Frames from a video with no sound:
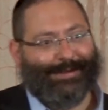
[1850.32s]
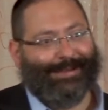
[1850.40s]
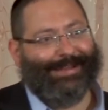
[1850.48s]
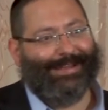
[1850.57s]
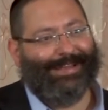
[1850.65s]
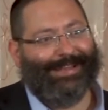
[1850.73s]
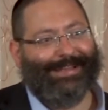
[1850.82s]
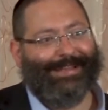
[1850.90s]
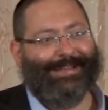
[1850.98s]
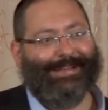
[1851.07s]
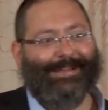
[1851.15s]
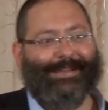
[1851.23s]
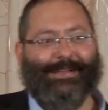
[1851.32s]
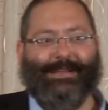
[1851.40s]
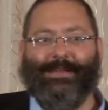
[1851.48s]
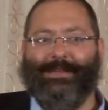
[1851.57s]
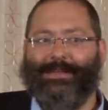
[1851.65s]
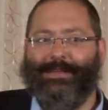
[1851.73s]

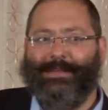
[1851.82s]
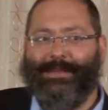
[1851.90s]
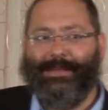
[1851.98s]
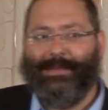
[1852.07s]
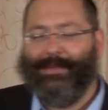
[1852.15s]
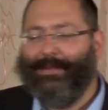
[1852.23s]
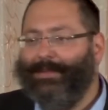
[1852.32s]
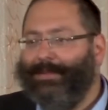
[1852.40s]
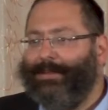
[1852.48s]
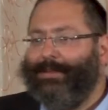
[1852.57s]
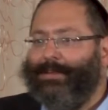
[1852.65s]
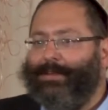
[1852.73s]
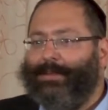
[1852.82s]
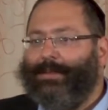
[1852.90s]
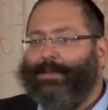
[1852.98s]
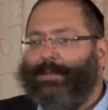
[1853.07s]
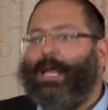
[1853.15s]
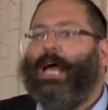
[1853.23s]

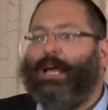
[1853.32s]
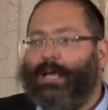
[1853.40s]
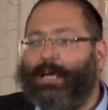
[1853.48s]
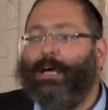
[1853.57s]
No one is speaking in this clip.